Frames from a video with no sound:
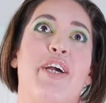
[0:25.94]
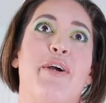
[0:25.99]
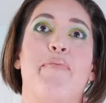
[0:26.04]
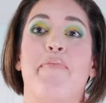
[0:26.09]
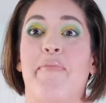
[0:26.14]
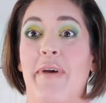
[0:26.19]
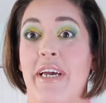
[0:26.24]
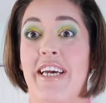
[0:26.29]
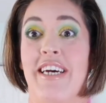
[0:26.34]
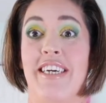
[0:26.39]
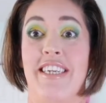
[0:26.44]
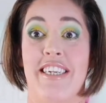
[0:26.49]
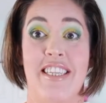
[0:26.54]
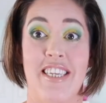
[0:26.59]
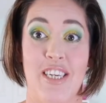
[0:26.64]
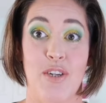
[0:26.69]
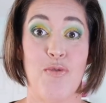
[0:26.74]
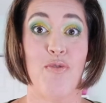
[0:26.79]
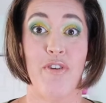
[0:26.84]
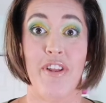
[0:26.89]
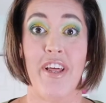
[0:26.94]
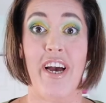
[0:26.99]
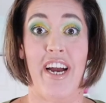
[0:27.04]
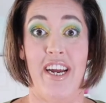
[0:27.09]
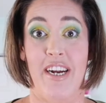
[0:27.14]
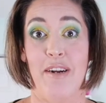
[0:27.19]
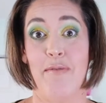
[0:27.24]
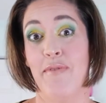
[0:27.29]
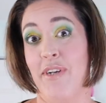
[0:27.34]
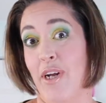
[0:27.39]
because these were the
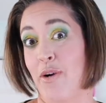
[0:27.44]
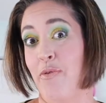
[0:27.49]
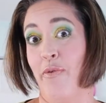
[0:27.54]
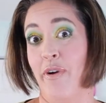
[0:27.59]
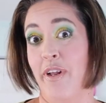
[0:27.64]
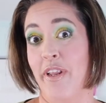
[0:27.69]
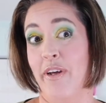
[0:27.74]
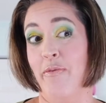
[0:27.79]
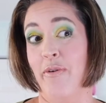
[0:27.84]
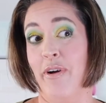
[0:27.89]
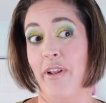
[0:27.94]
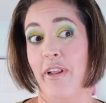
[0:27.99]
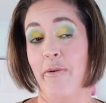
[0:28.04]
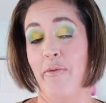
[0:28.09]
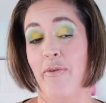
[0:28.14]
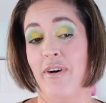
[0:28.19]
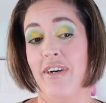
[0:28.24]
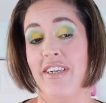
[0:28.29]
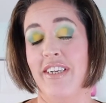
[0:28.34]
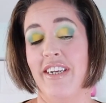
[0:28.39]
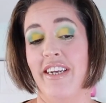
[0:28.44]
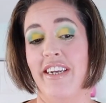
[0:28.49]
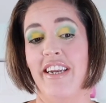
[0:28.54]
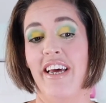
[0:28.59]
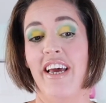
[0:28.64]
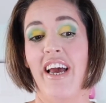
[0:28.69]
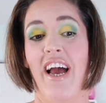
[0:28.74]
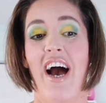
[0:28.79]
items I really, really wanted.